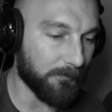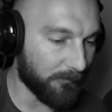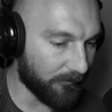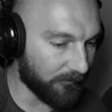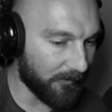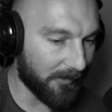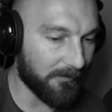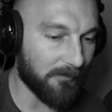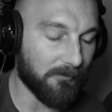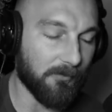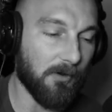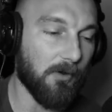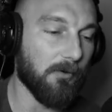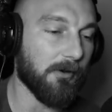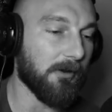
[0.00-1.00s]
set the
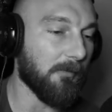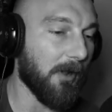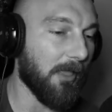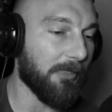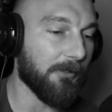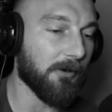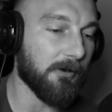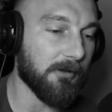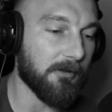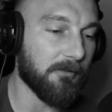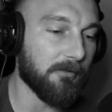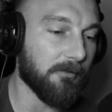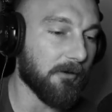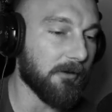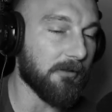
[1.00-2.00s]
tone at about 30,
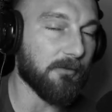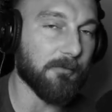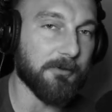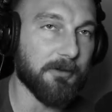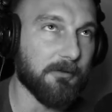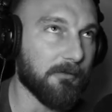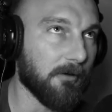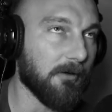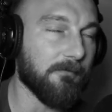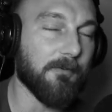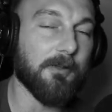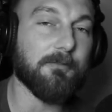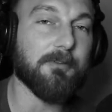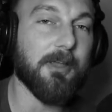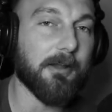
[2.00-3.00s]
33,
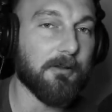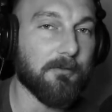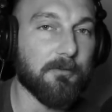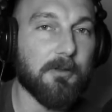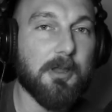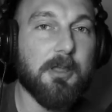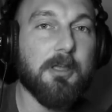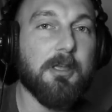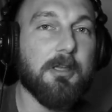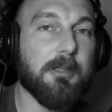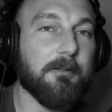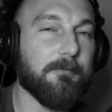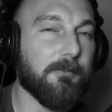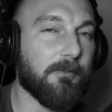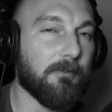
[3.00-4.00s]
35 seconds.
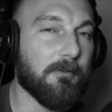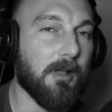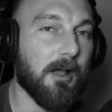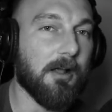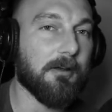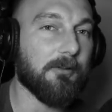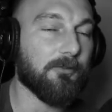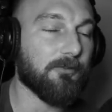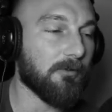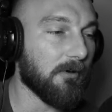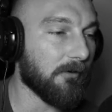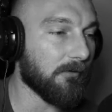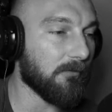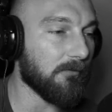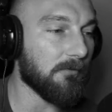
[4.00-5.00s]
If it's not a
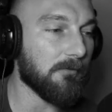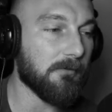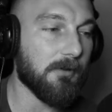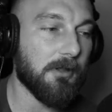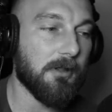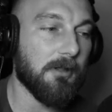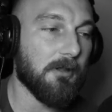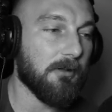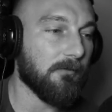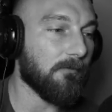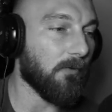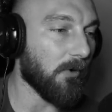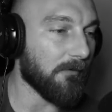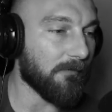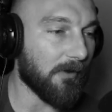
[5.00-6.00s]
strong suit,
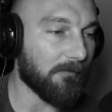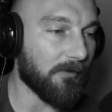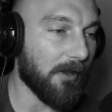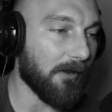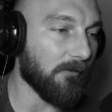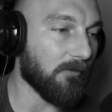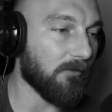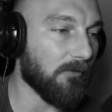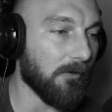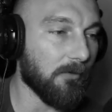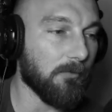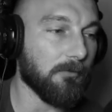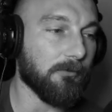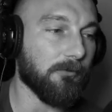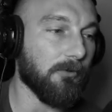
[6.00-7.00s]
45 seconds
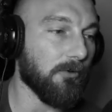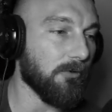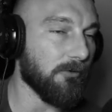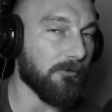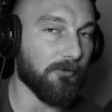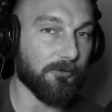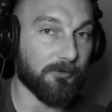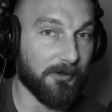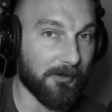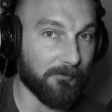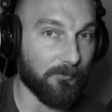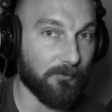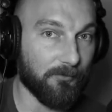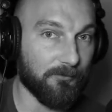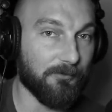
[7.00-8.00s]
still will do. You're just going
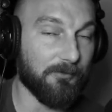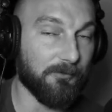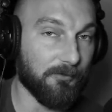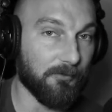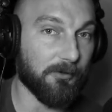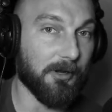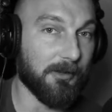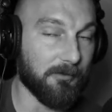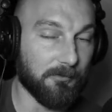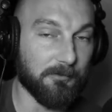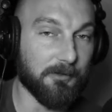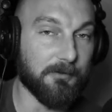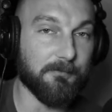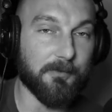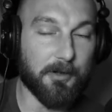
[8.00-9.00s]
to have to
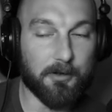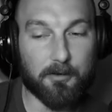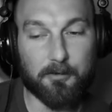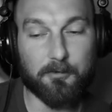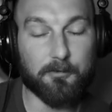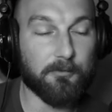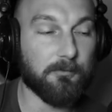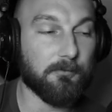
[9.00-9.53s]
live there